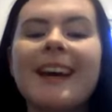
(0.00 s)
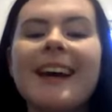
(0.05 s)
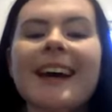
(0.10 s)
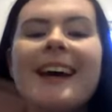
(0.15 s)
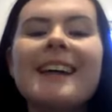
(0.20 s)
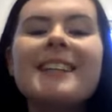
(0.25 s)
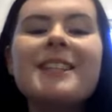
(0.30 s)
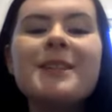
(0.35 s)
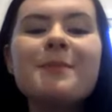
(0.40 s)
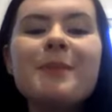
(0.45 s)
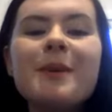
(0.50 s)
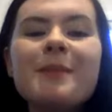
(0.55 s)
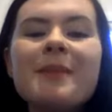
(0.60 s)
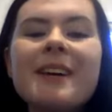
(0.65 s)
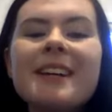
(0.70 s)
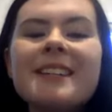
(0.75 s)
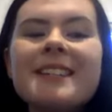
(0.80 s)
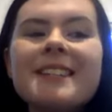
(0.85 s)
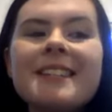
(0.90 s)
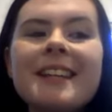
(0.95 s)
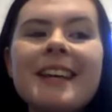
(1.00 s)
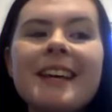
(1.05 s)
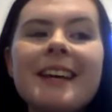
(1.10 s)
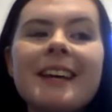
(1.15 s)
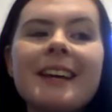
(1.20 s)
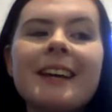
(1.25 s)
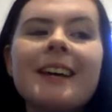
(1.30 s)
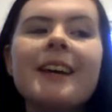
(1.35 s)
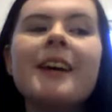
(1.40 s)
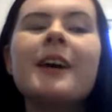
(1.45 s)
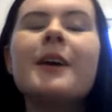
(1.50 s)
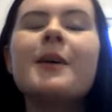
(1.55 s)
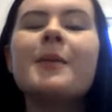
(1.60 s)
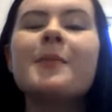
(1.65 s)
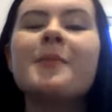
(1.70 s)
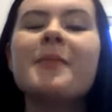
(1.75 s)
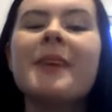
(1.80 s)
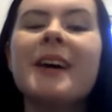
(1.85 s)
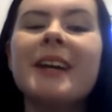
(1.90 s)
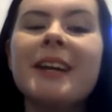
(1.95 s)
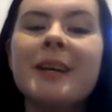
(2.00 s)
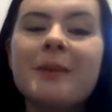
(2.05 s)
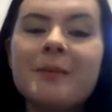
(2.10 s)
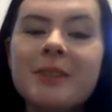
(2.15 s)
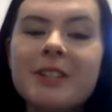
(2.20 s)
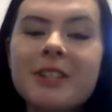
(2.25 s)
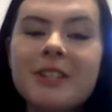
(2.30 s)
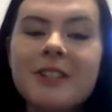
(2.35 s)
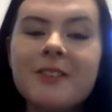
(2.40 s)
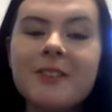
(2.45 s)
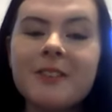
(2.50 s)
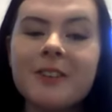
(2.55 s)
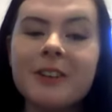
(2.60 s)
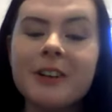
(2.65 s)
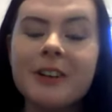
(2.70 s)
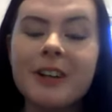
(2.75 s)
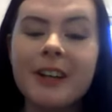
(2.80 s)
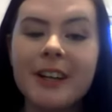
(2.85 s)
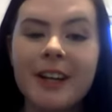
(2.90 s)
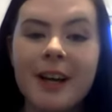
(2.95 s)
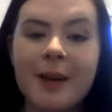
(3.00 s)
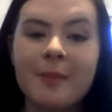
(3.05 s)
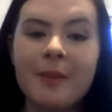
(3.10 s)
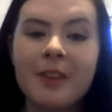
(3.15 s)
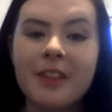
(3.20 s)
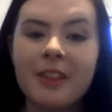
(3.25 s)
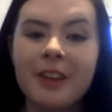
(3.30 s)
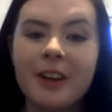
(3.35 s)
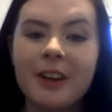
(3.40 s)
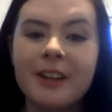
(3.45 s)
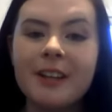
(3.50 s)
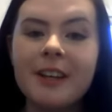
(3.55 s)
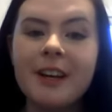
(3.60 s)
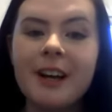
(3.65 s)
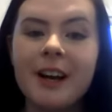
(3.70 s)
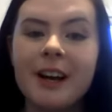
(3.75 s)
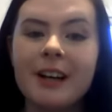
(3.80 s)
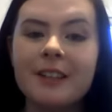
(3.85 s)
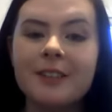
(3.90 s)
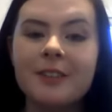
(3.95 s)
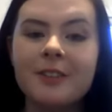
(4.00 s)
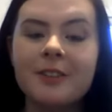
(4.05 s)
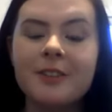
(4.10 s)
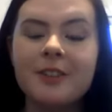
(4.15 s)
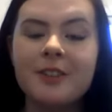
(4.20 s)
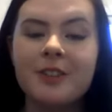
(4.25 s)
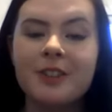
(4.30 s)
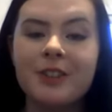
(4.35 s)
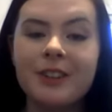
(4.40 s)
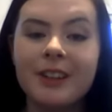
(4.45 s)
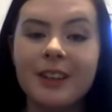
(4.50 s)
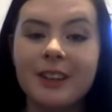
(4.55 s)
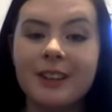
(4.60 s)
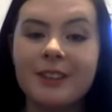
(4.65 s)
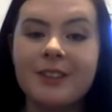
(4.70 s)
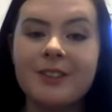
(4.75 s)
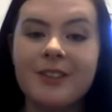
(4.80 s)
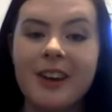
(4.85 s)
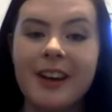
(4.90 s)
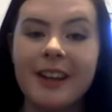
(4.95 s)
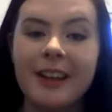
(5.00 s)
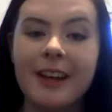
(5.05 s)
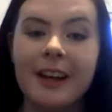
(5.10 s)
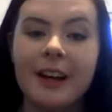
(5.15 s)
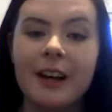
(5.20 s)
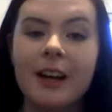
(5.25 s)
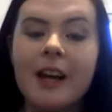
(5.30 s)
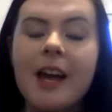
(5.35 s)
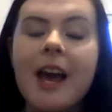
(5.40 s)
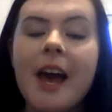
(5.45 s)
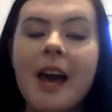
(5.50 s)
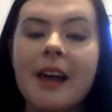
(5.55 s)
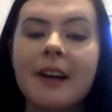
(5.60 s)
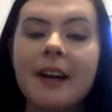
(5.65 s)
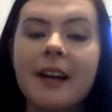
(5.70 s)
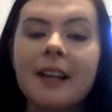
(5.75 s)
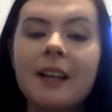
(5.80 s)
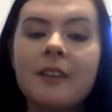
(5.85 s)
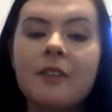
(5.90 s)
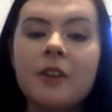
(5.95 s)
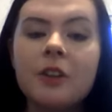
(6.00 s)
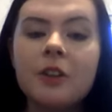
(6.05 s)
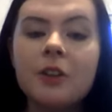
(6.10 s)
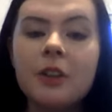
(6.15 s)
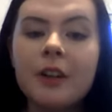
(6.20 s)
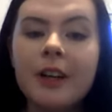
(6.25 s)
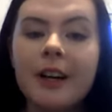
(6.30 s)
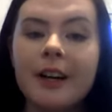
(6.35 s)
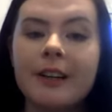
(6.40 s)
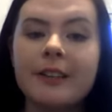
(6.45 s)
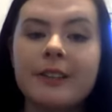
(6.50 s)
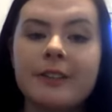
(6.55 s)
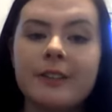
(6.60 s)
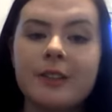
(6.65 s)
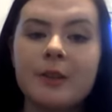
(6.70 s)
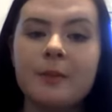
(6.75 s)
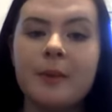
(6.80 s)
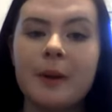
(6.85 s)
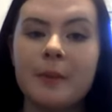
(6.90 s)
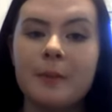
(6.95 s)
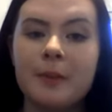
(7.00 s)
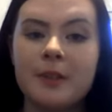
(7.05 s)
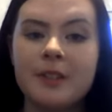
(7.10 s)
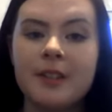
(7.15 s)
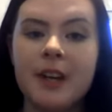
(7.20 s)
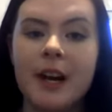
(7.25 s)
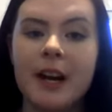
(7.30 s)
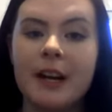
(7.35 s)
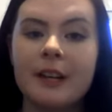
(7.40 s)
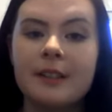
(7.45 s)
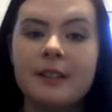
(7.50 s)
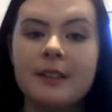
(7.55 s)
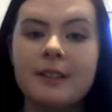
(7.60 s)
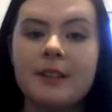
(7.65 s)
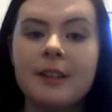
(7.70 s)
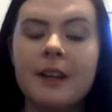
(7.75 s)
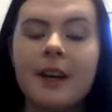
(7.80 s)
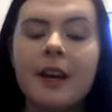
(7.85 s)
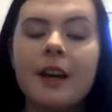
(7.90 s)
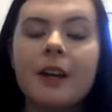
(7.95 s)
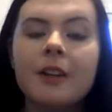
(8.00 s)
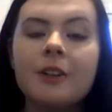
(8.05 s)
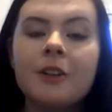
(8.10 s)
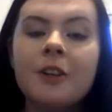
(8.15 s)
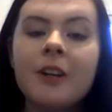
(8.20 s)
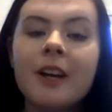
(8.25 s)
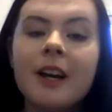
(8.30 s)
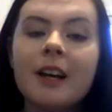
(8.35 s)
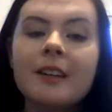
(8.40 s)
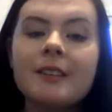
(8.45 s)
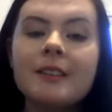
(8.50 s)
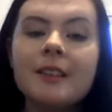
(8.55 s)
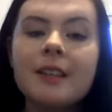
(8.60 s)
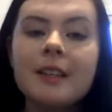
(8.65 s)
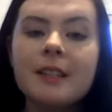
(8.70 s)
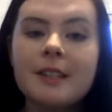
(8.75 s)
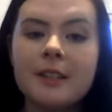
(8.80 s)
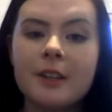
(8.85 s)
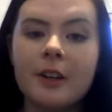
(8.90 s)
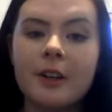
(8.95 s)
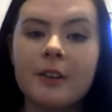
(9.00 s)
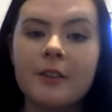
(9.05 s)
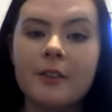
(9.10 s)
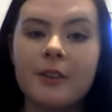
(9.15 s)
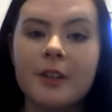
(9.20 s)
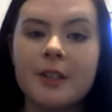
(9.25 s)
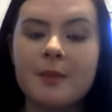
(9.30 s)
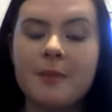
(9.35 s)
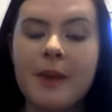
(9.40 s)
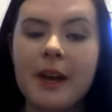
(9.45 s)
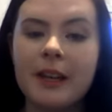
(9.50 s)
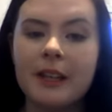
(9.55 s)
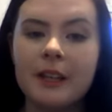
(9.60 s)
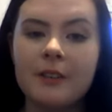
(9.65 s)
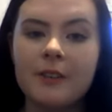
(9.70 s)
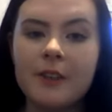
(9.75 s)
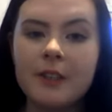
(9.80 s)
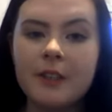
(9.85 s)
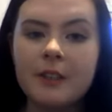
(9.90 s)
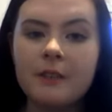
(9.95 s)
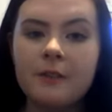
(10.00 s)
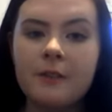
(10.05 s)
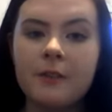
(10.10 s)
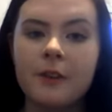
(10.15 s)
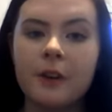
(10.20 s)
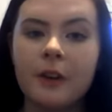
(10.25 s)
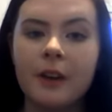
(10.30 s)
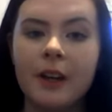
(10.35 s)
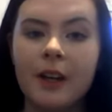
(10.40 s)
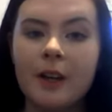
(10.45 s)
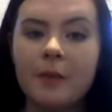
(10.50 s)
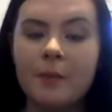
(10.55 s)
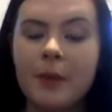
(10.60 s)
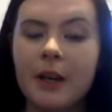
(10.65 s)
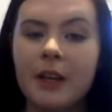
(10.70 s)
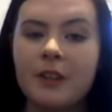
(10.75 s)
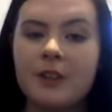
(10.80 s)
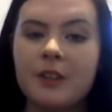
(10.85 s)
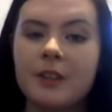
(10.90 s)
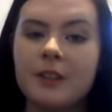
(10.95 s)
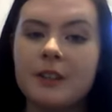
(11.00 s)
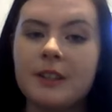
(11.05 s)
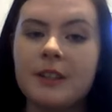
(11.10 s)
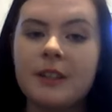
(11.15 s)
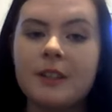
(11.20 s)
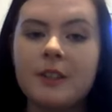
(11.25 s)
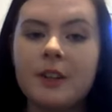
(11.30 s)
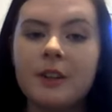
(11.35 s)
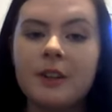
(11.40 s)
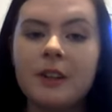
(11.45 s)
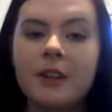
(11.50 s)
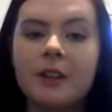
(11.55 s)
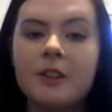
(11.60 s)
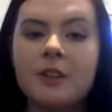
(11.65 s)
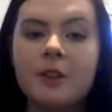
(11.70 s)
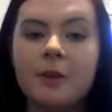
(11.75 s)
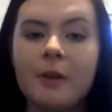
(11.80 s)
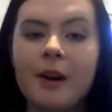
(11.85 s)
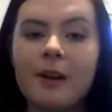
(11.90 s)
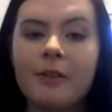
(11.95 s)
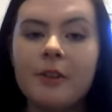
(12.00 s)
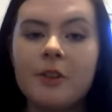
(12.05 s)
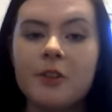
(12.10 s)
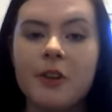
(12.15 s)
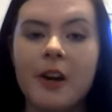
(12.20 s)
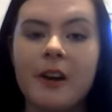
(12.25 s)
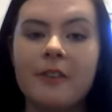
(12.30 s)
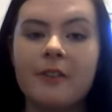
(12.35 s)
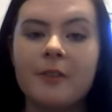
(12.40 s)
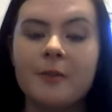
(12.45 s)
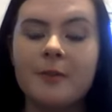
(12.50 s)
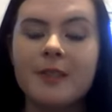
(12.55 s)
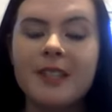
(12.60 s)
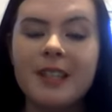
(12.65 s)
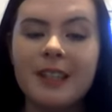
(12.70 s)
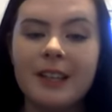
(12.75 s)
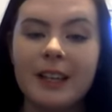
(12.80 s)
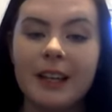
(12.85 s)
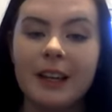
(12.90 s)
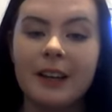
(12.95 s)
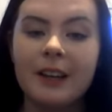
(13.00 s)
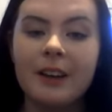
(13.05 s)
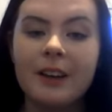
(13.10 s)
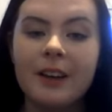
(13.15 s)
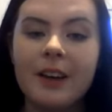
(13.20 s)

Hajimemashite. My name is Siobhan, and I'm a third-year high school student in Australia, and I live in Newcastle to be precise. Newcastle is known for its magnificent food and beaches and is only a two-hour drive from Sydney.